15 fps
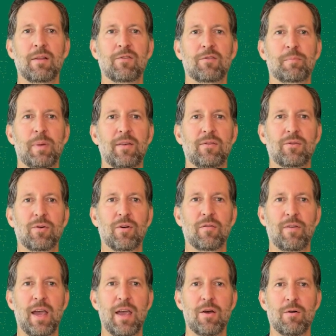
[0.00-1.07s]
best
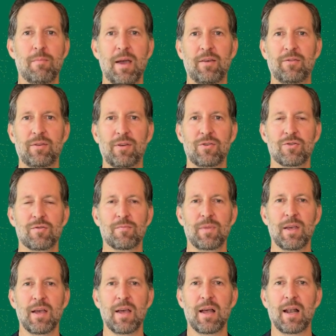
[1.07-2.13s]
convey your message.
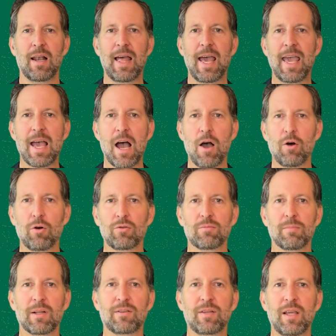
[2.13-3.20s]
Layout,
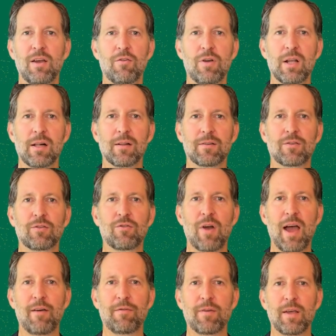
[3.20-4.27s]
materials,
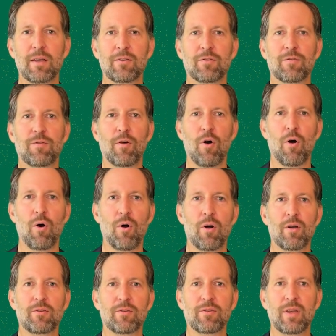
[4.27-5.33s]
graphics,
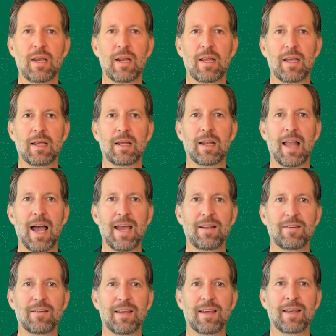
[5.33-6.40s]
floor, ceiling,
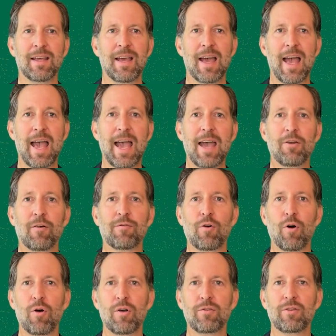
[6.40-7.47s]
lighting, and of
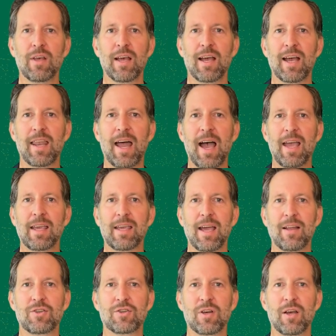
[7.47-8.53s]
course, an
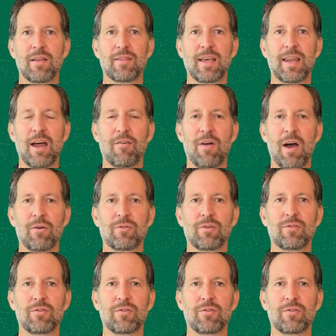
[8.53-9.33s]
eye-catcher that arouses